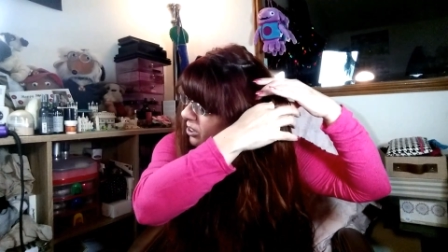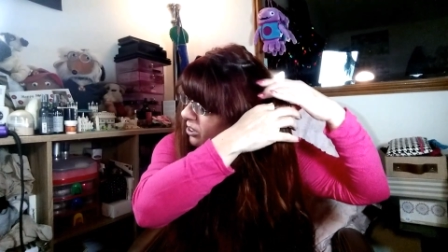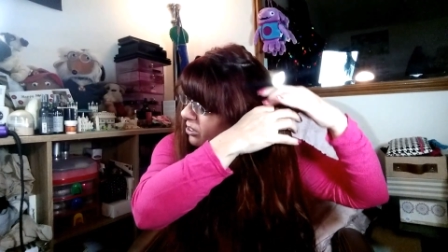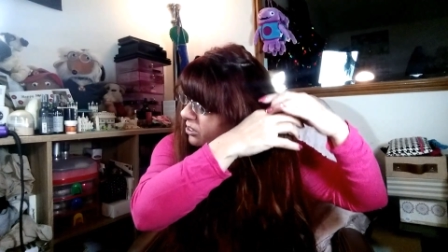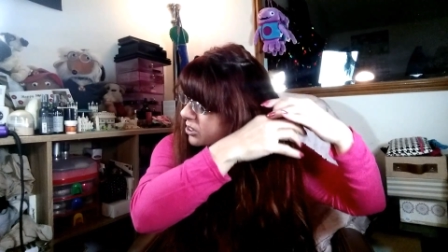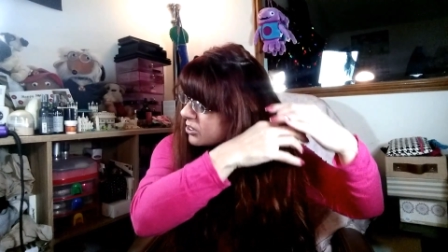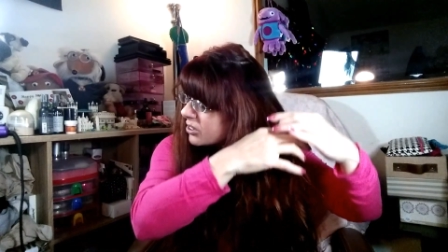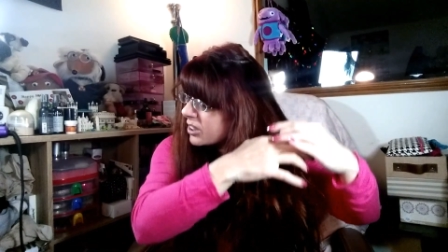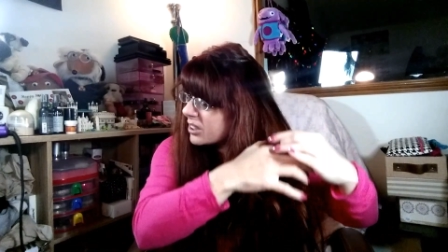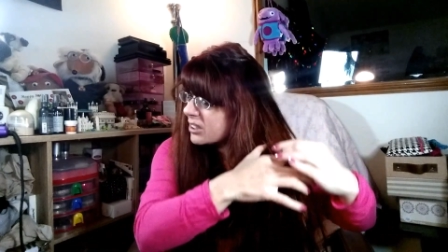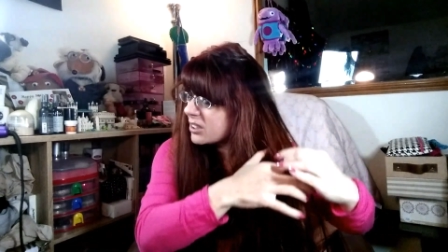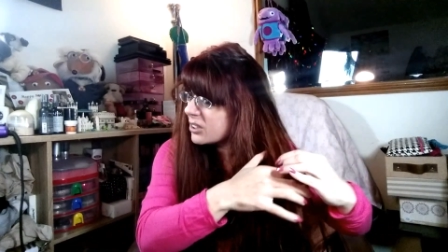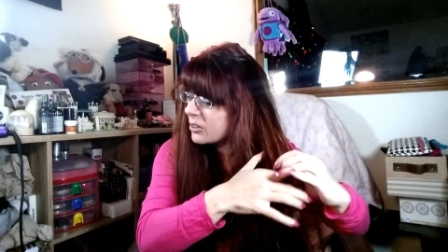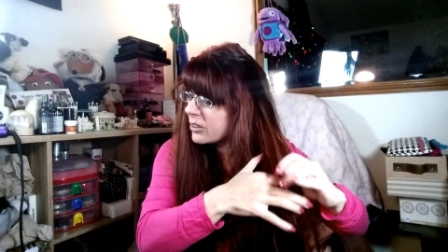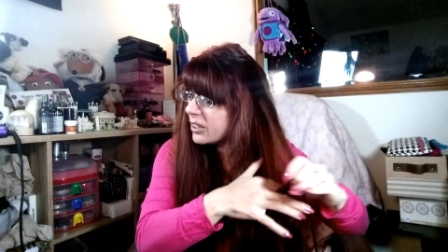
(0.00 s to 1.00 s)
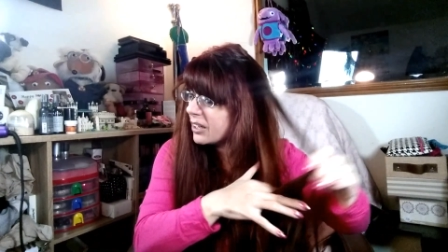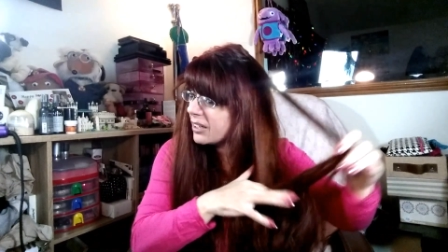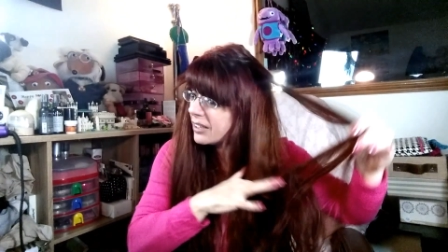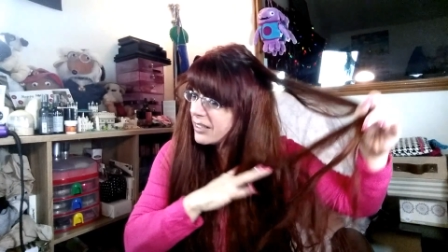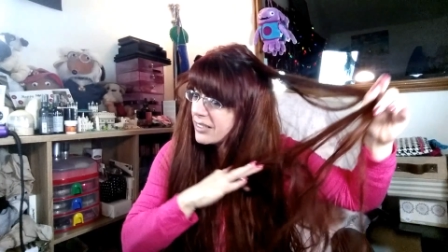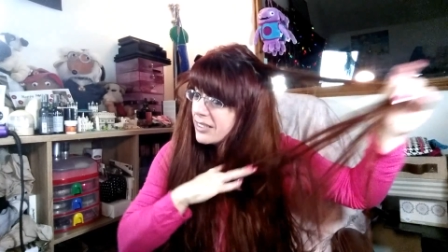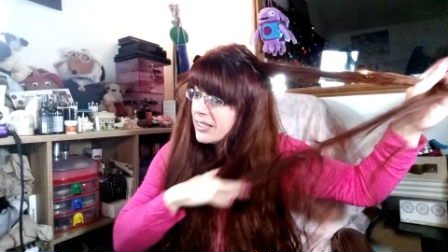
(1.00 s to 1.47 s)
to do this to it
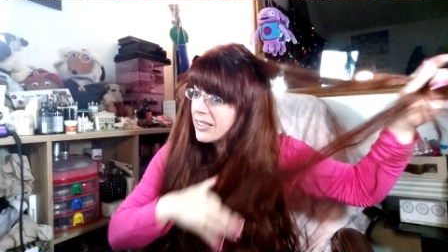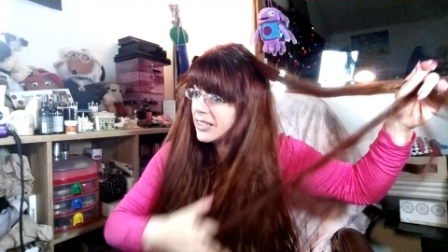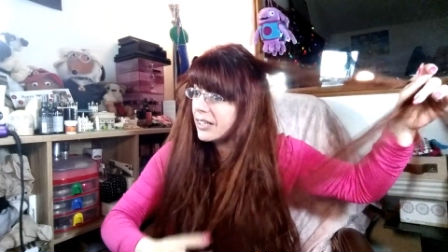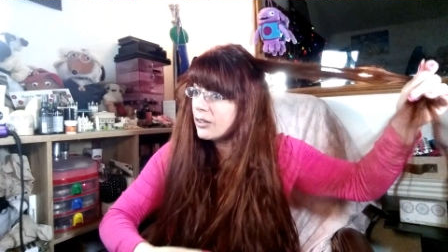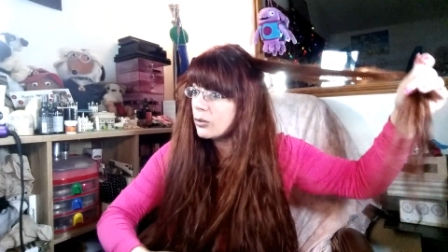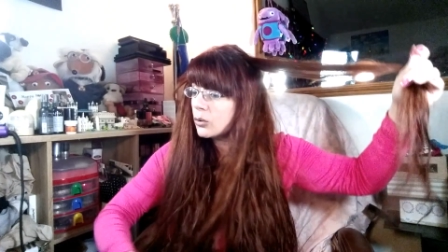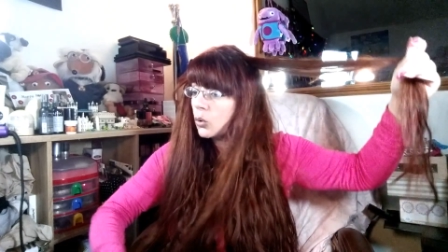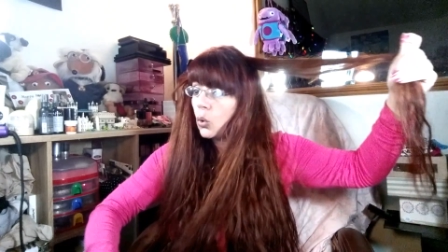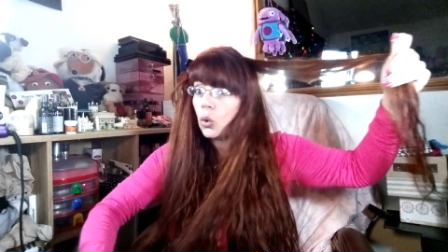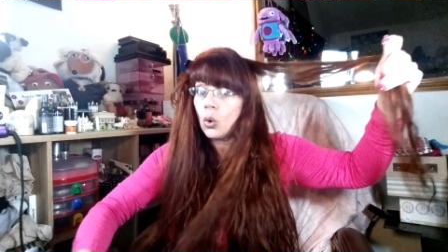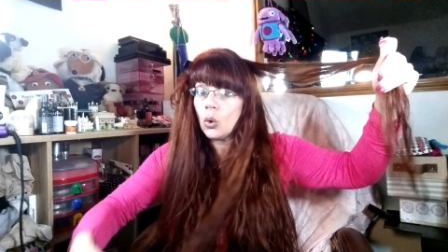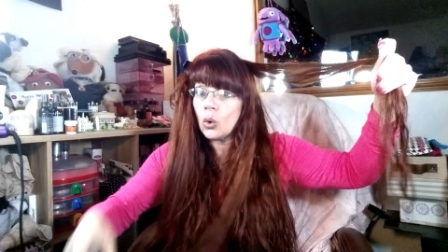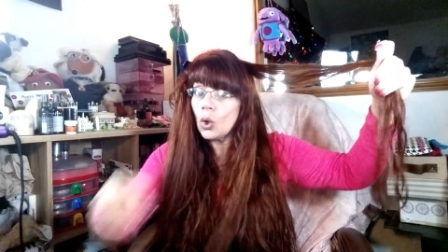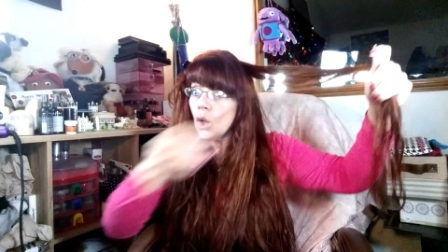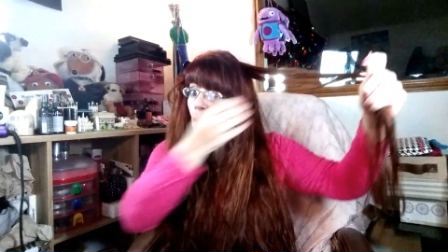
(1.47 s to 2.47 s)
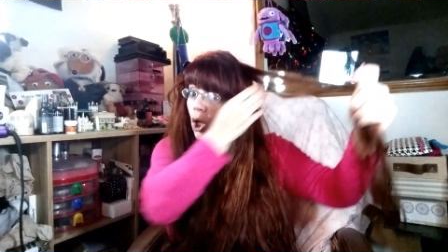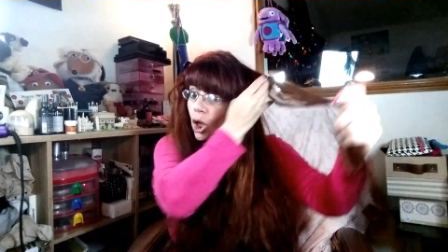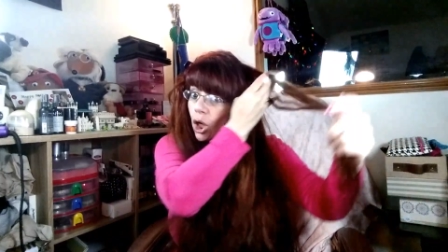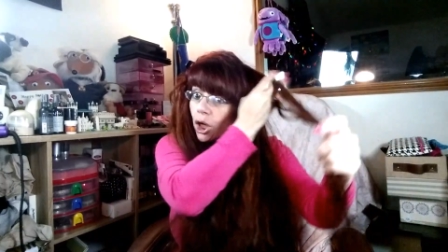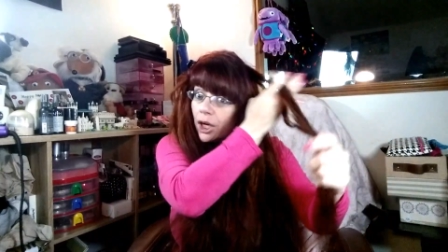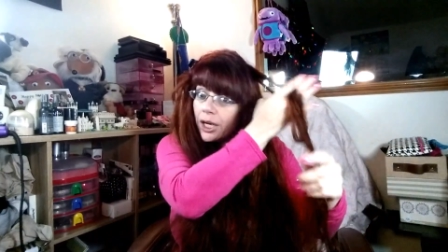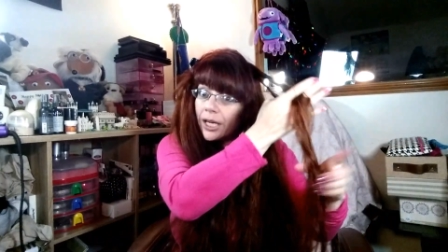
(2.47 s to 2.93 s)
and it's detangled. Ooh,
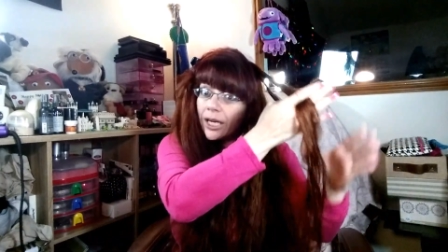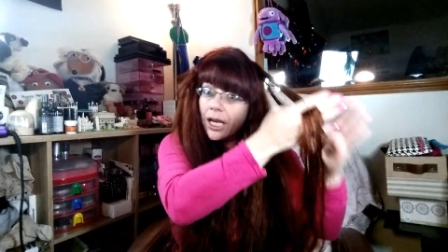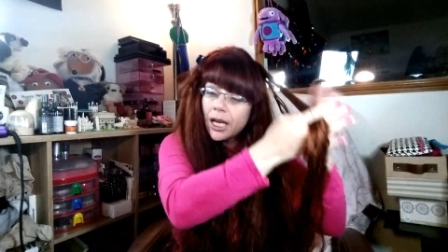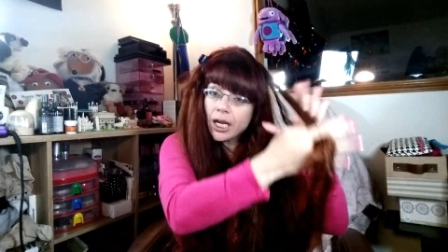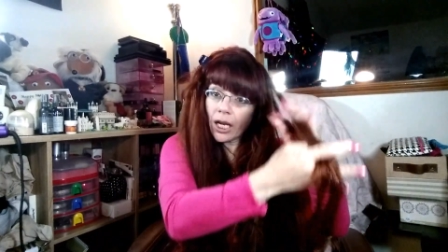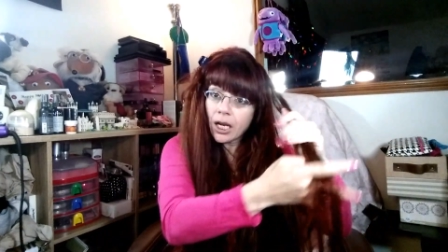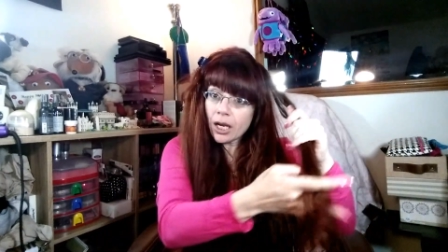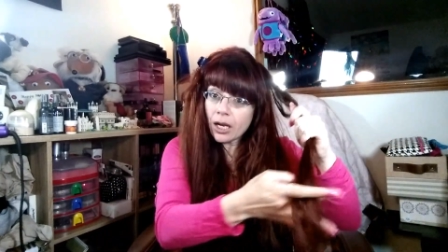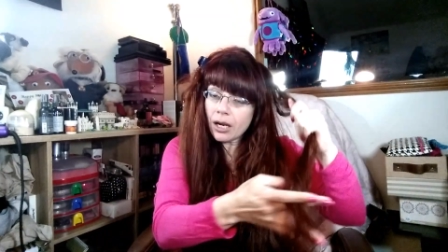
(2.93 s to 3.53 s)
look at that!